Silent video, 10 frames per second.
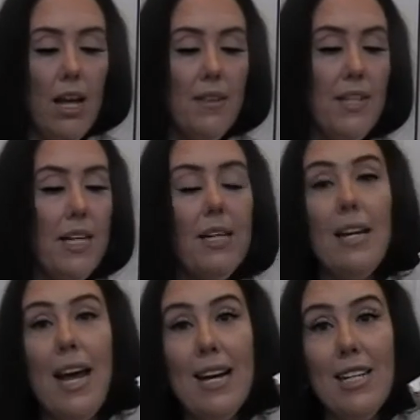Then
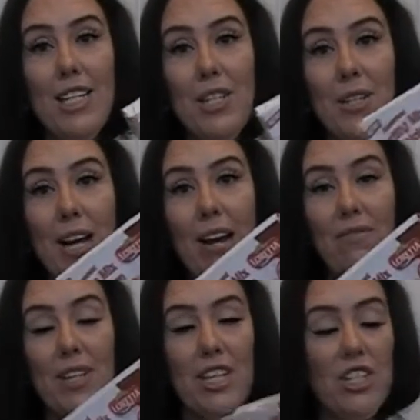I, I
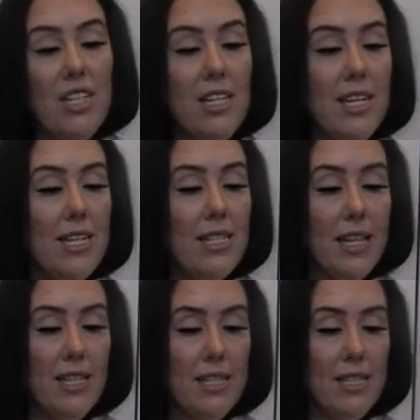finished this.
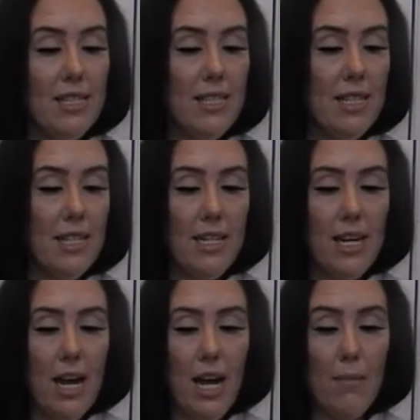This is the
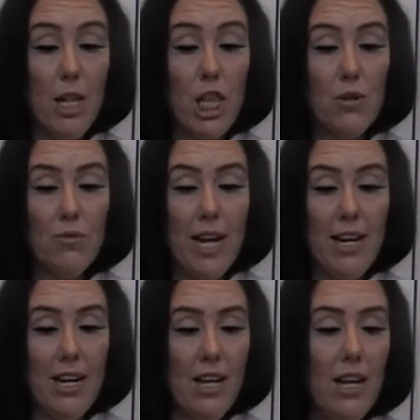um,
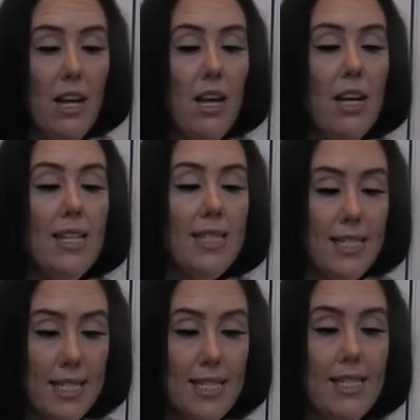Loretta
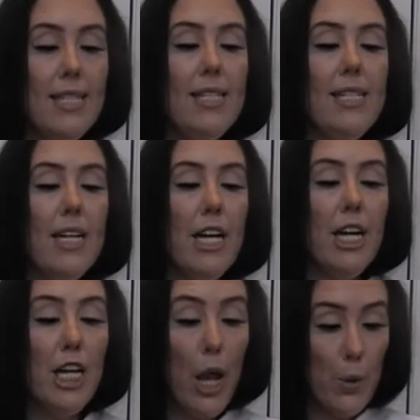Seasoned
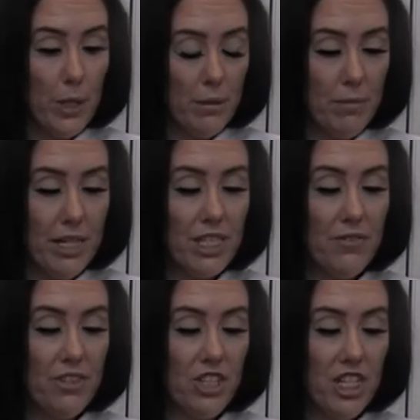Coating Mix
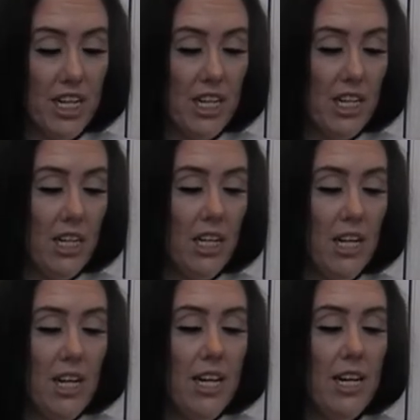for Chicken.
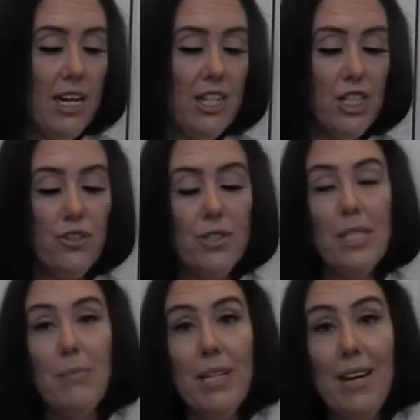It is
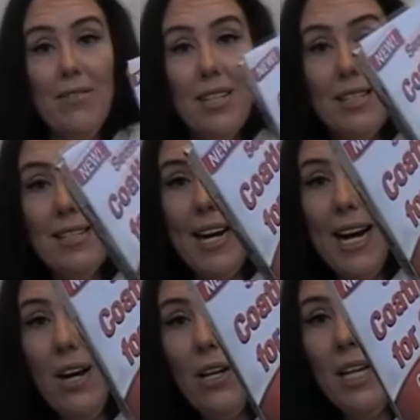crispy oven
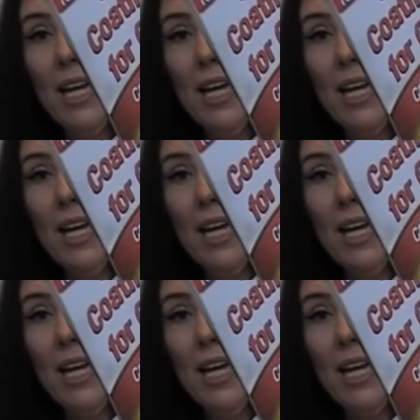style.